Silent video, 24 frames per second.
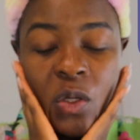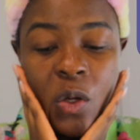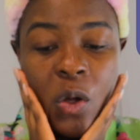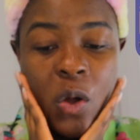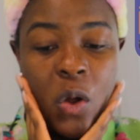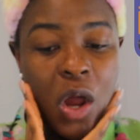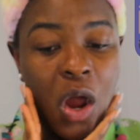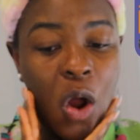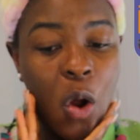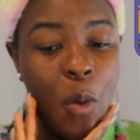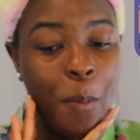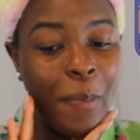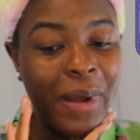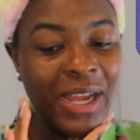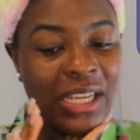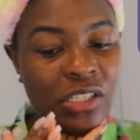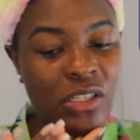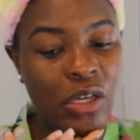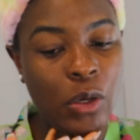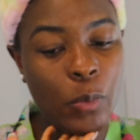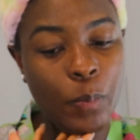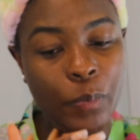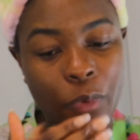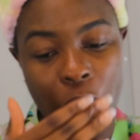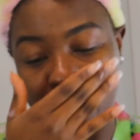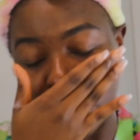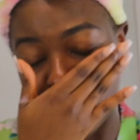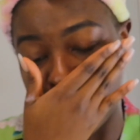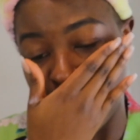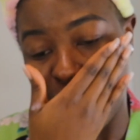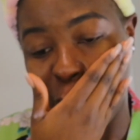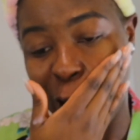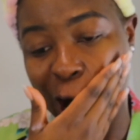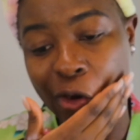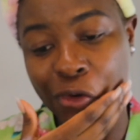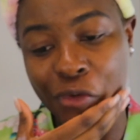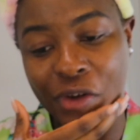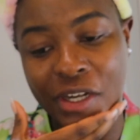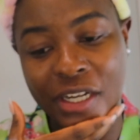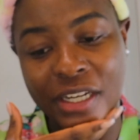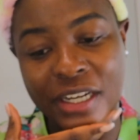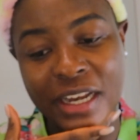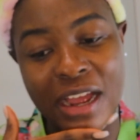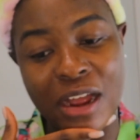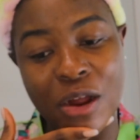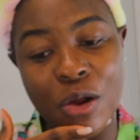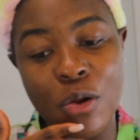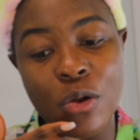I'll pass up on the oil right
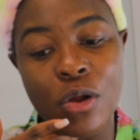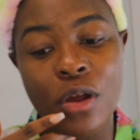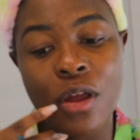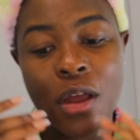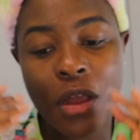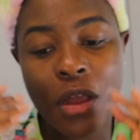now.